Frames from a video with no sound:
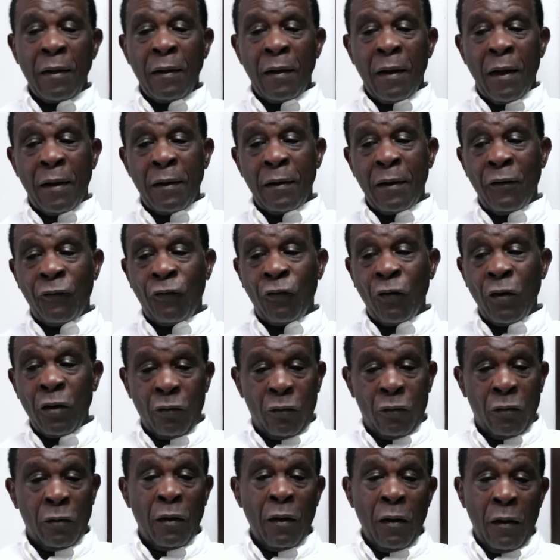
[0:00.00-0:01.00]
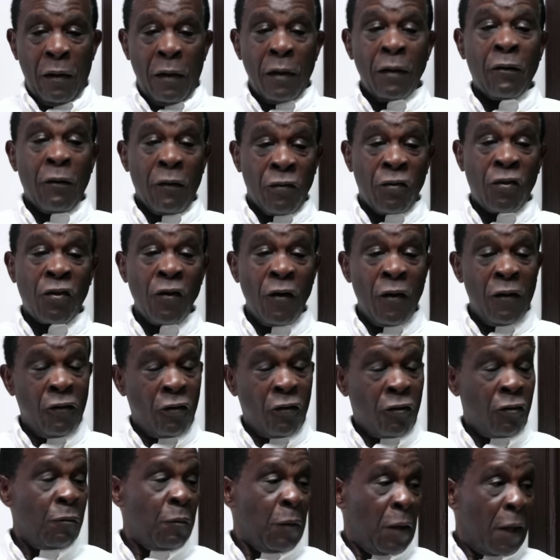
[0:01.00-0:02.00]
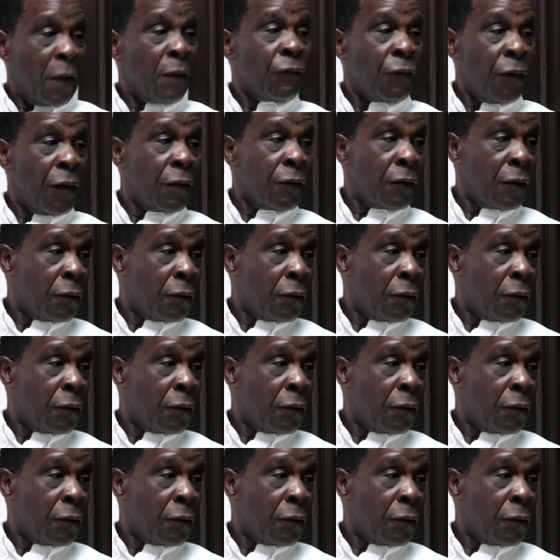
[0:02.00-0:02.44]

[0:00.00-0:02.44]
And therefore, it concerns me that